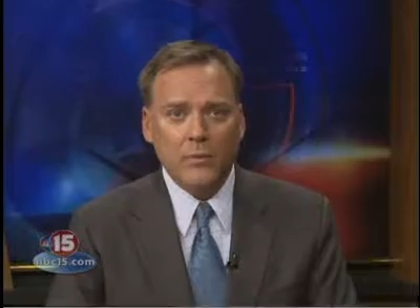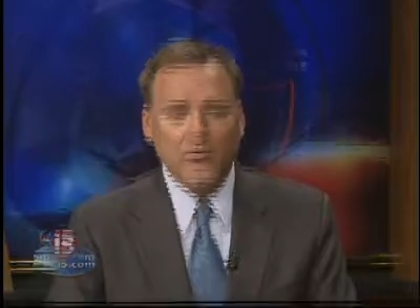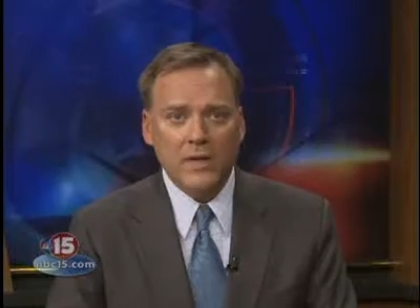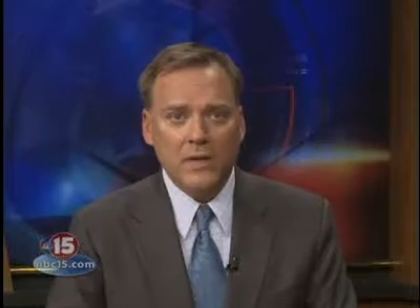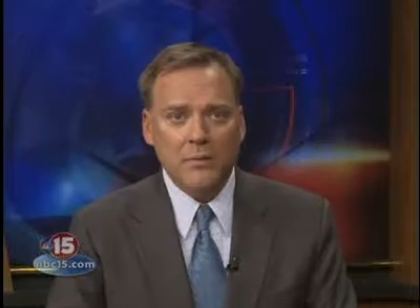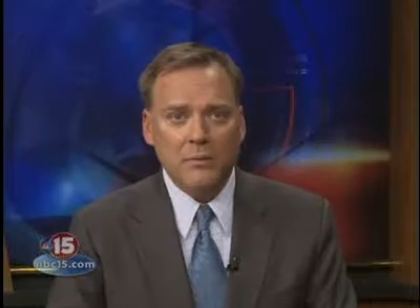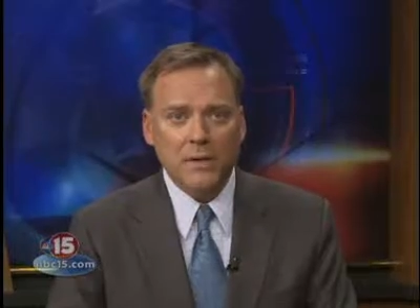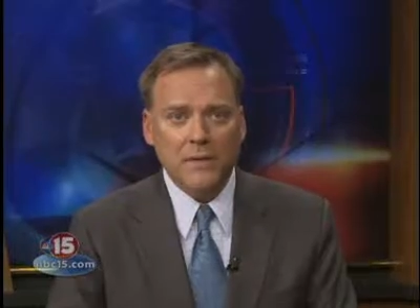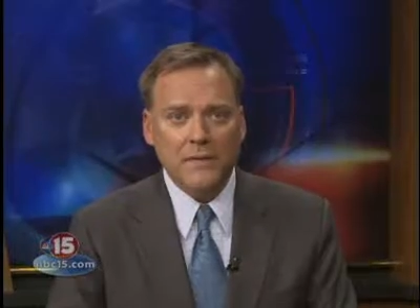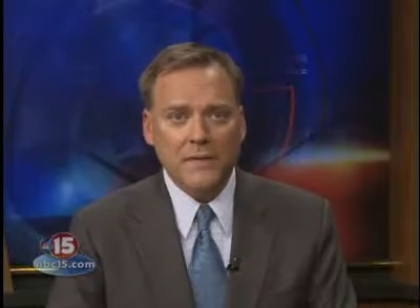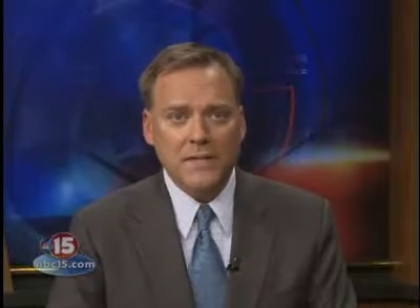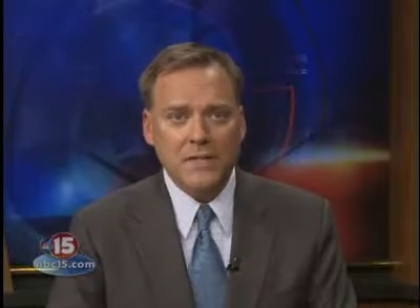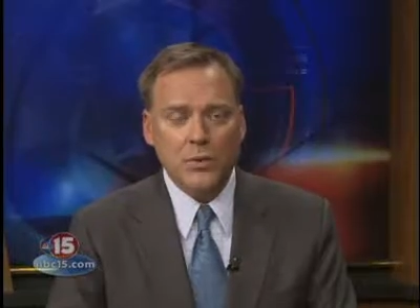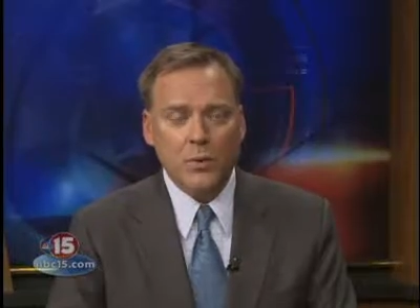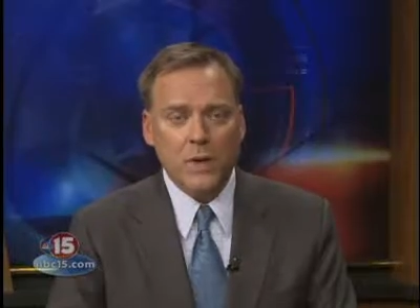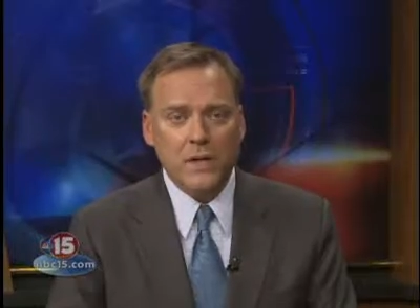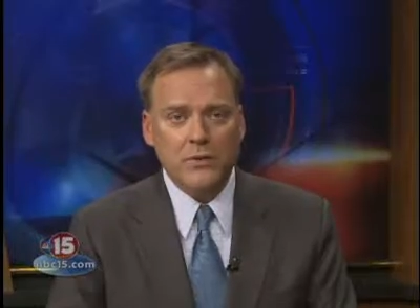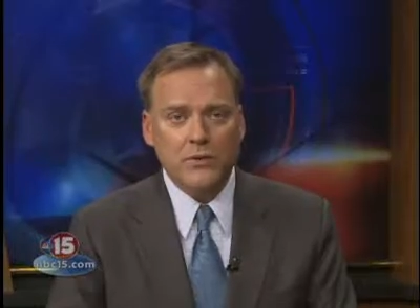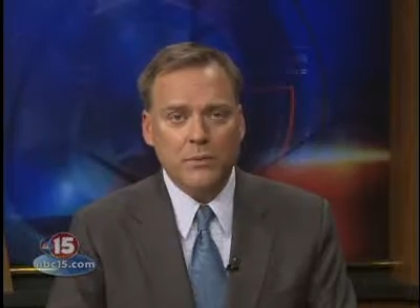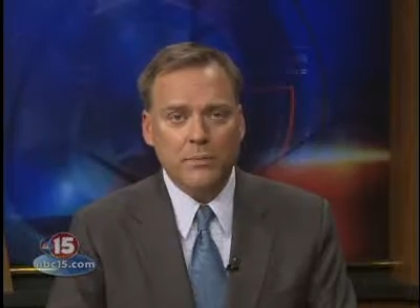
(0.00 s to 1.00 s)
And when you
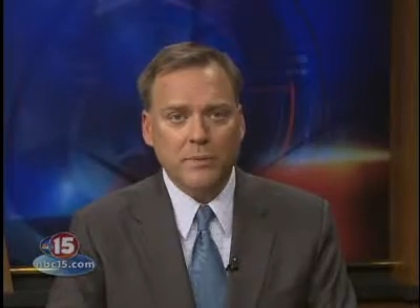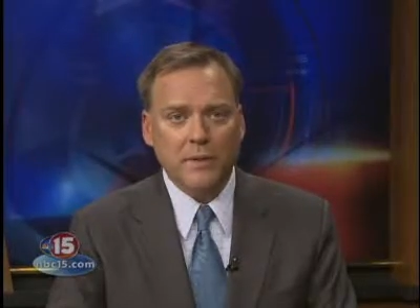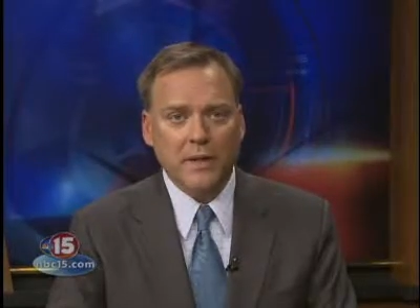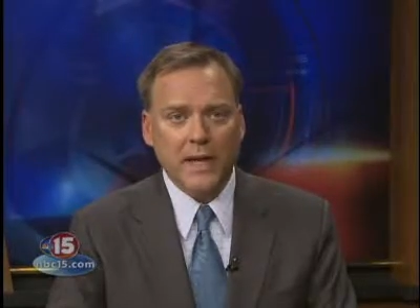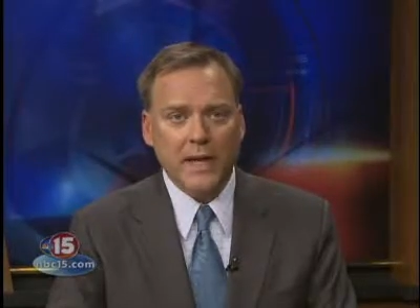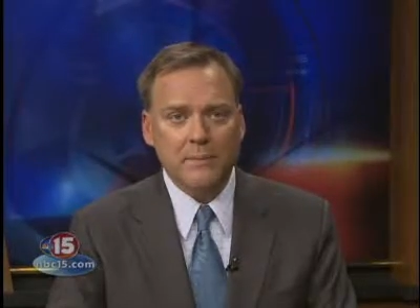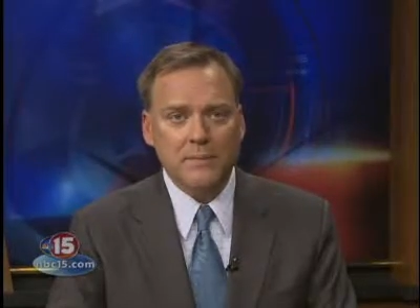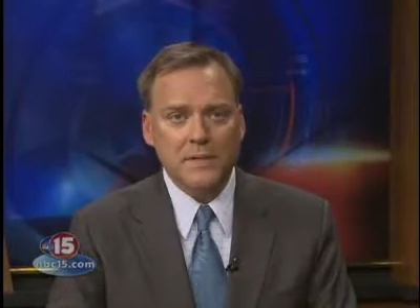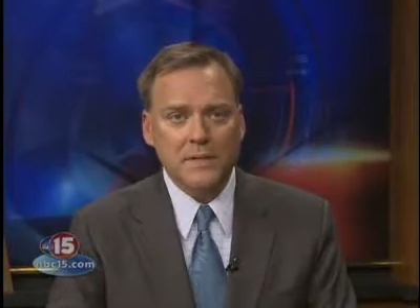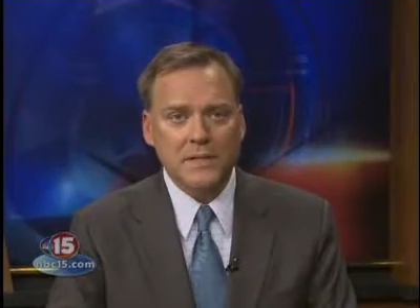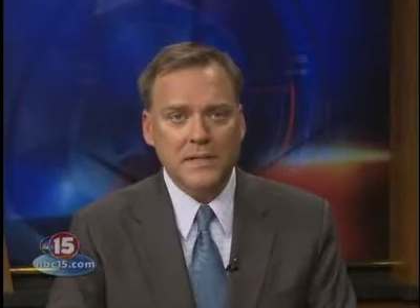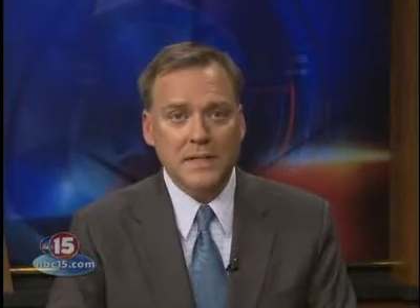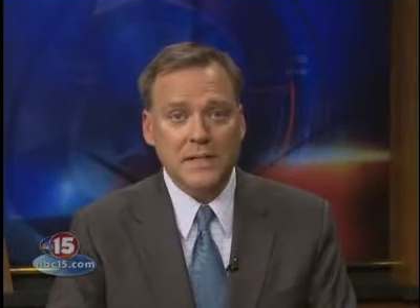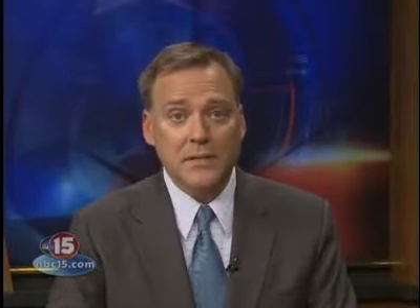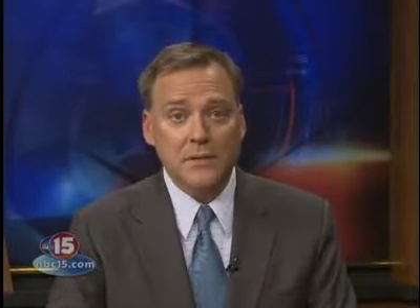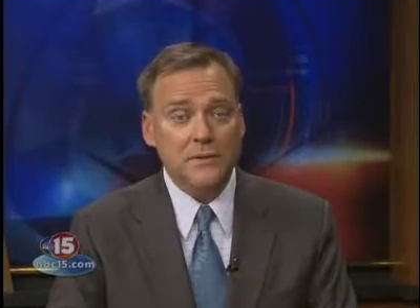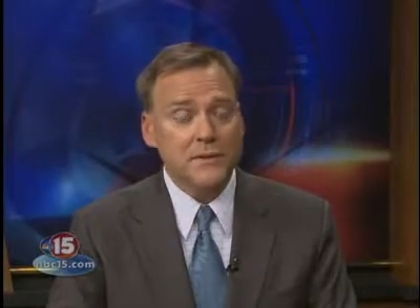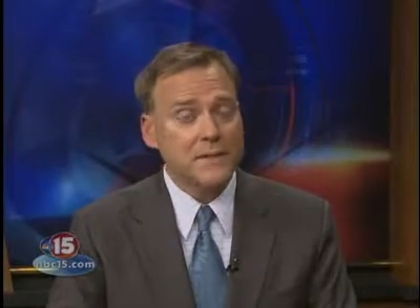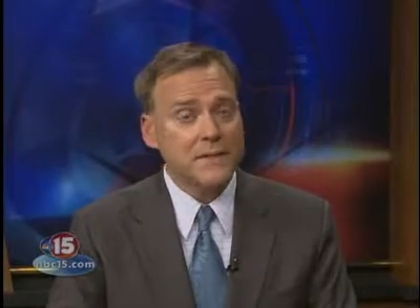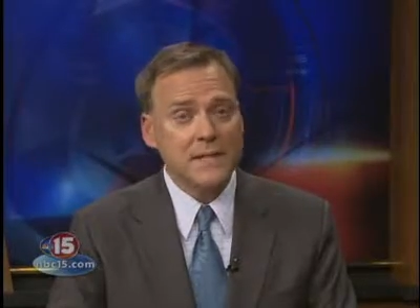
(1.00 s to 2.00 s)
meet this quadruple
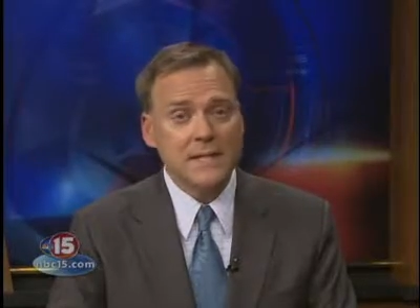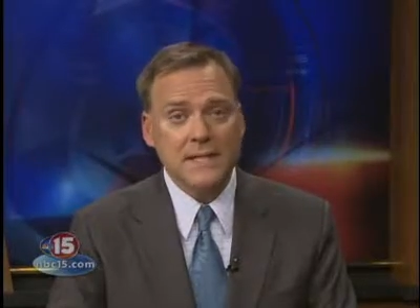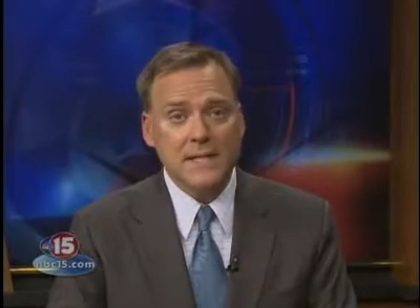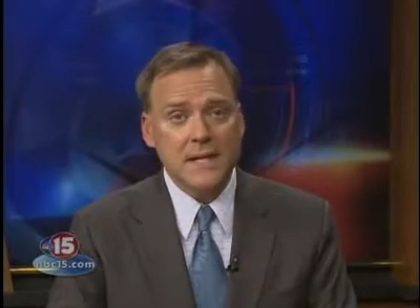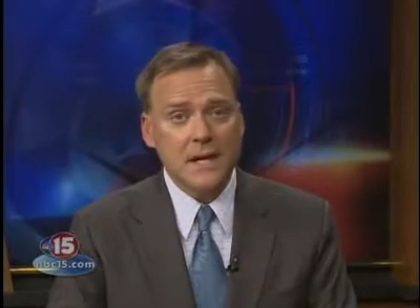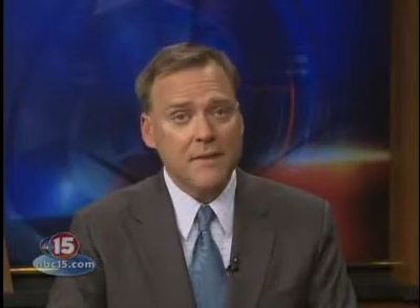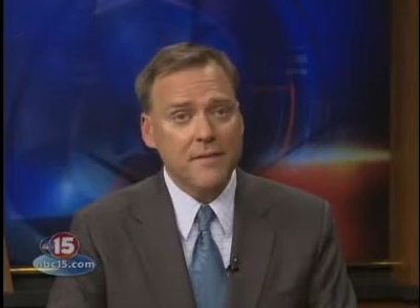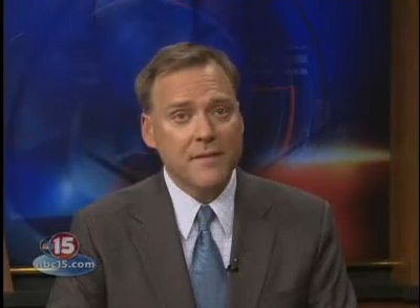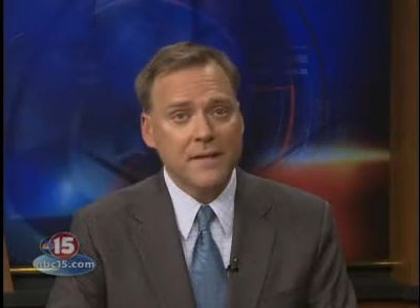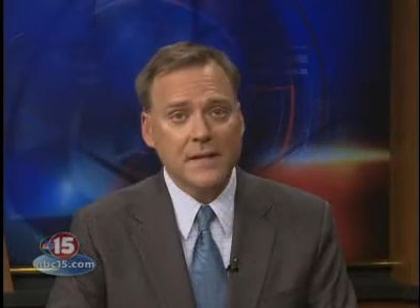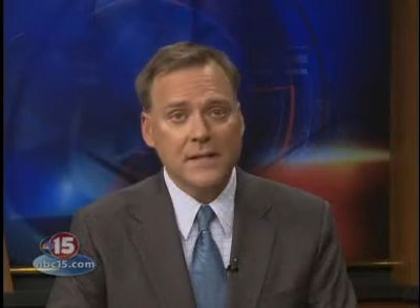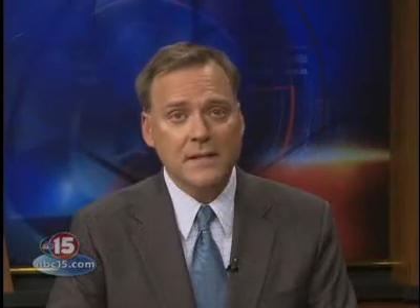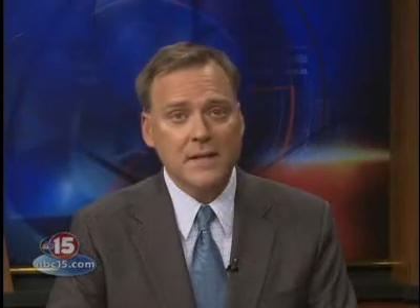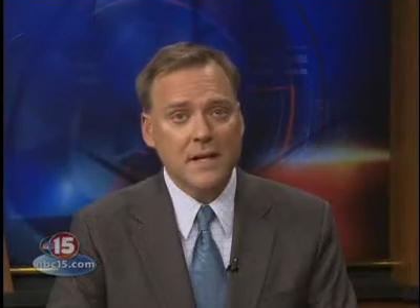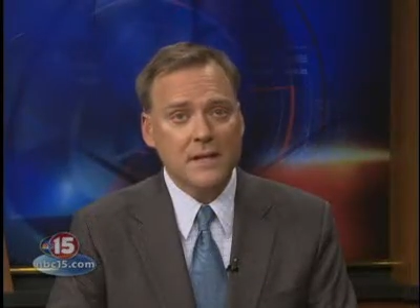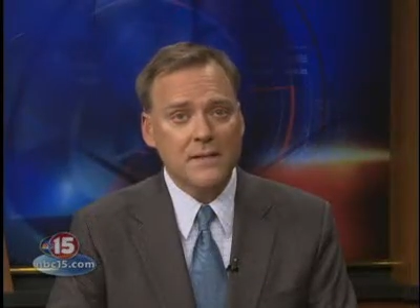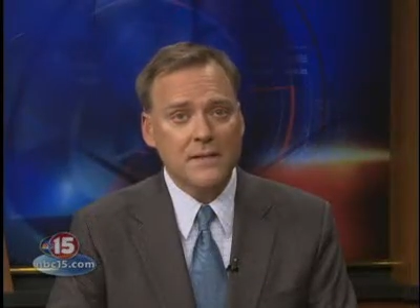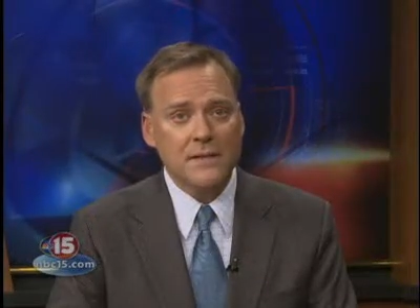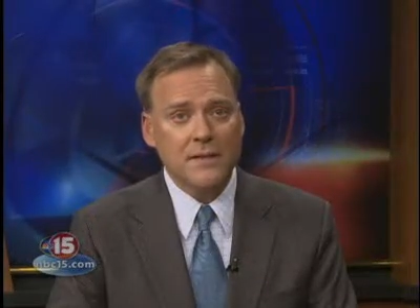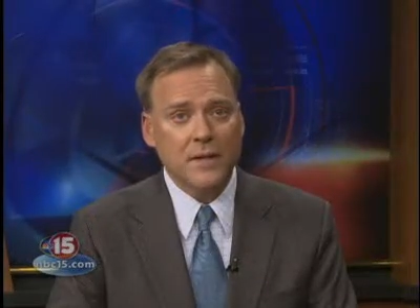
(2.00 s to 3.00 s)
amputee, you'll see
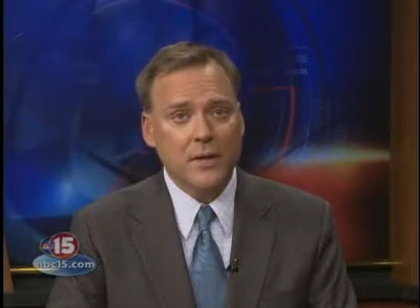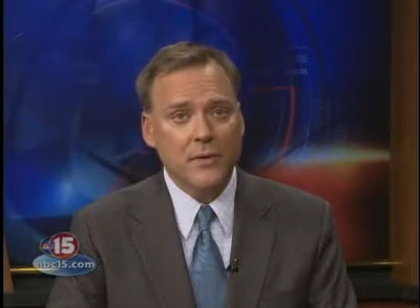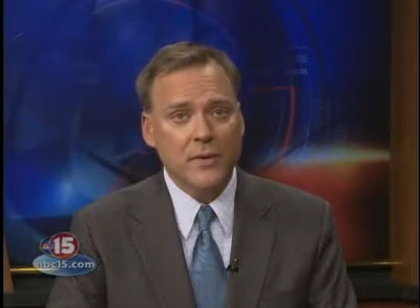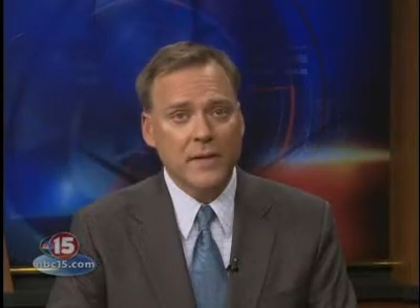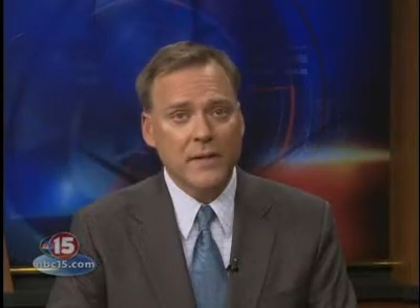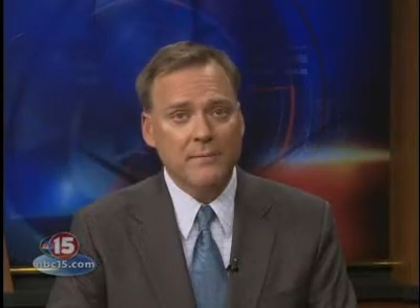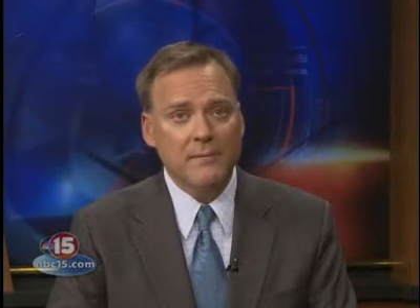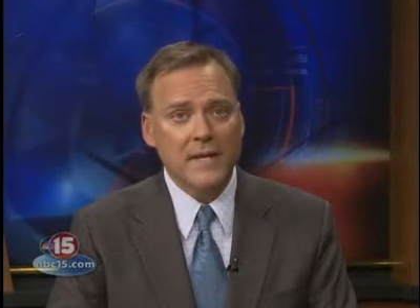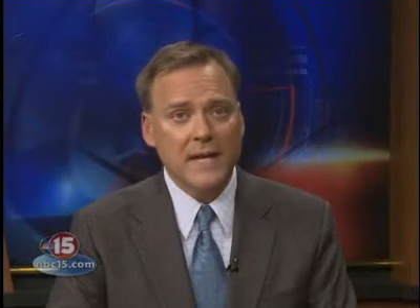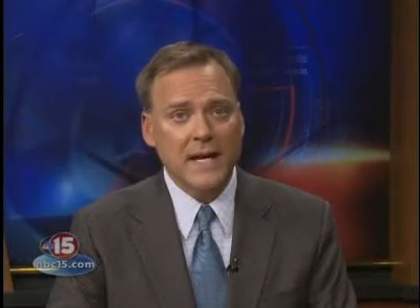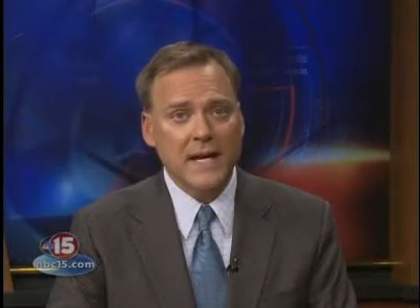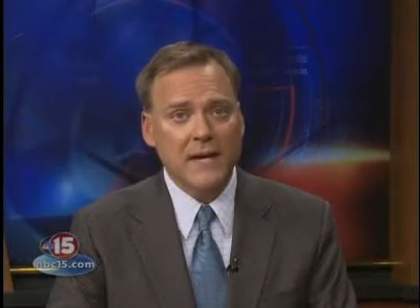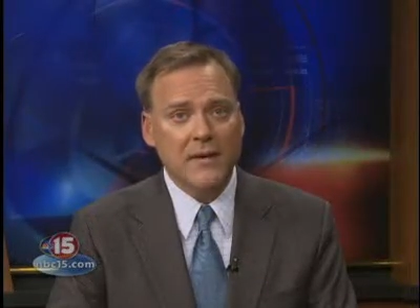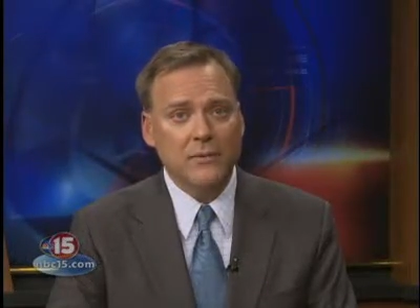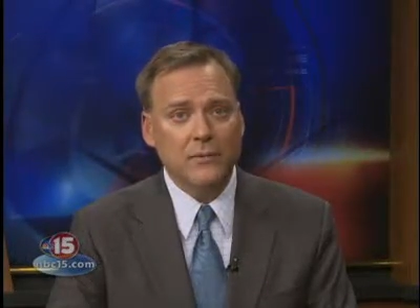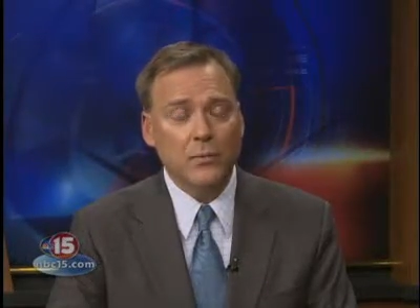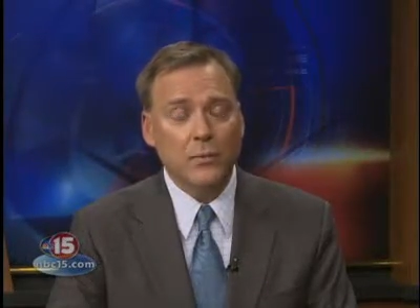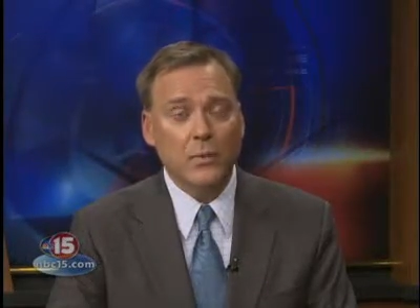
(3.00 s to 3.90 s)
nothing does slow him down.